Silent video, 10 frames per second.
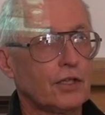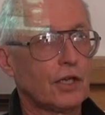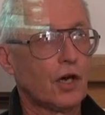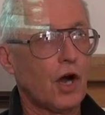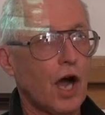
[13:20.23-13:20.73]

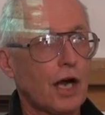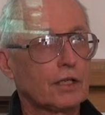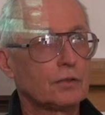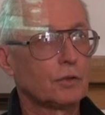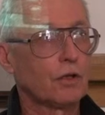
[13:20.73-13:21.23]

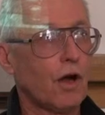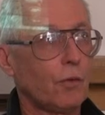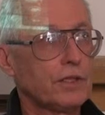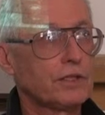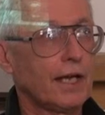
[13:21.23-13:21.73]
hawk will
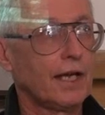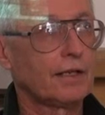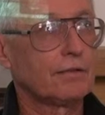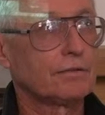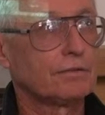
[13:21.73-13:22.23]
always take
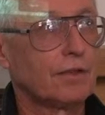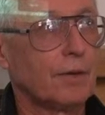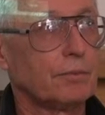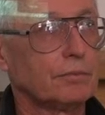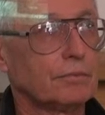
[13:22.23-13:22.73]

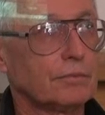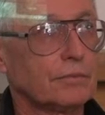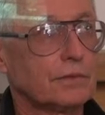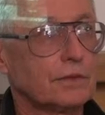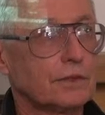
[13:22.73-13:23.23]
from
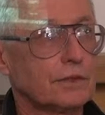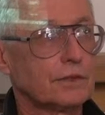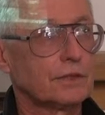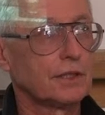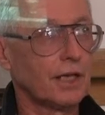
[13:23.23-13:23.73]

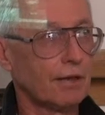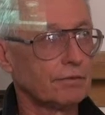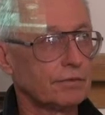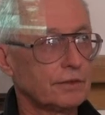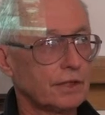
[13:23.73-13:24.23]
the dove.
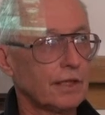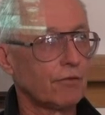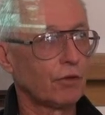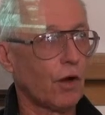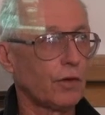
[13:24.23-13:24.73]
The
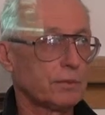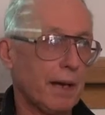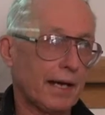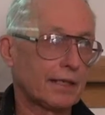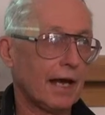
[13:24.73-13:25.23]
dove will always
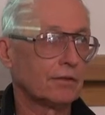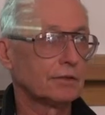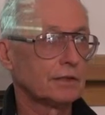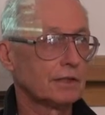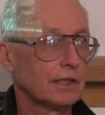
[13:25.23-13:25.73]
back down.
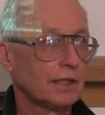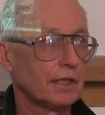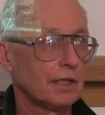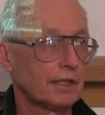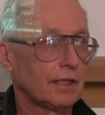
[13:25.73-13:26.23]

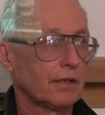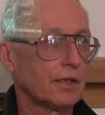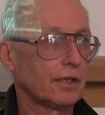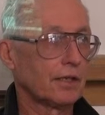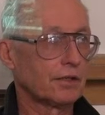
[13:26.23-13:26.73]

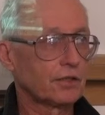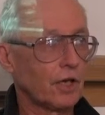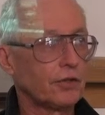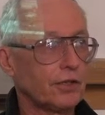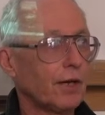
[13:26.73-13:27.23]
That's
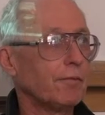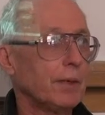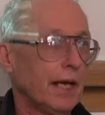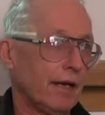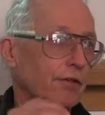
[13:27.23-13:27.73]
called the
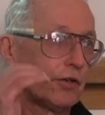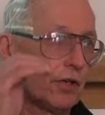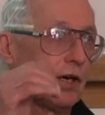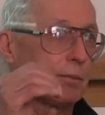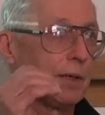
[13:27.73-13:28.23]
dove behavior and
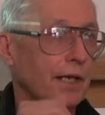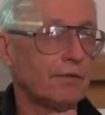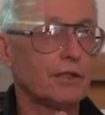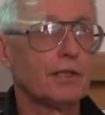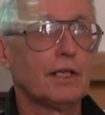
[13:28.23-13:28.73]
the hawk
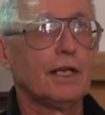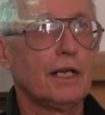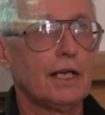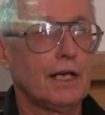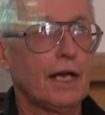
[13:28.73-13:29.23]
behavior.
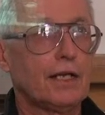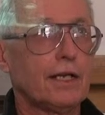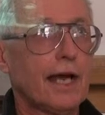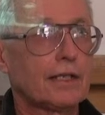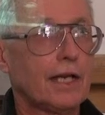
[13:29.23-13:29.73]
And
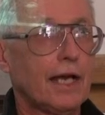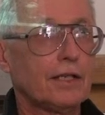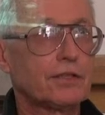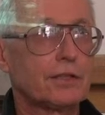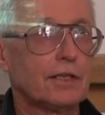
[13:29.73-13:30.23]
in that
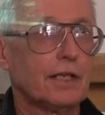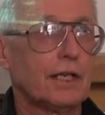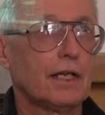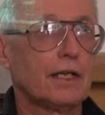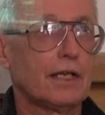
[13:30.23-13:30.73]
case,
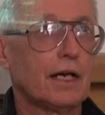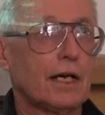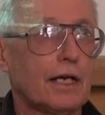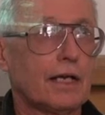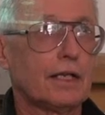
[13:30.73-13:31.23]

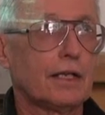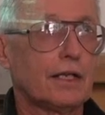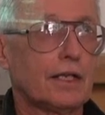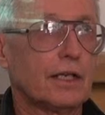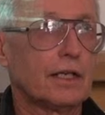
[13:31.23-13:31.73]
let's